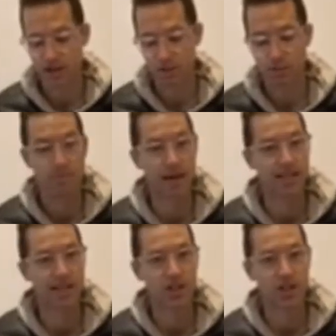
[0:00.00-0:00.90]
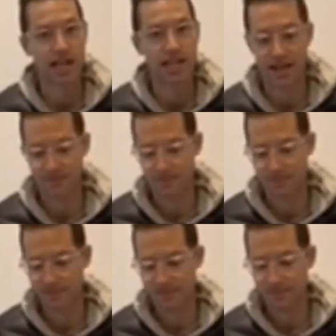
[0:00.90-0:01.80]
will be Pesach Sheni,
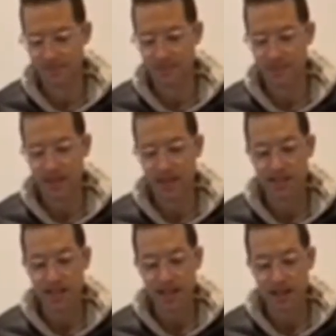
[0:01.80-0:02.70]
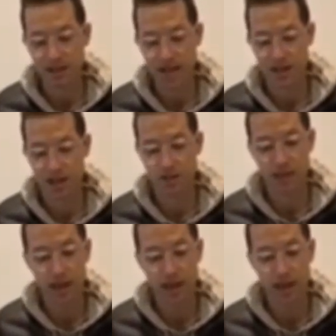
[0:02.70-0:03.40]
the second Passover, when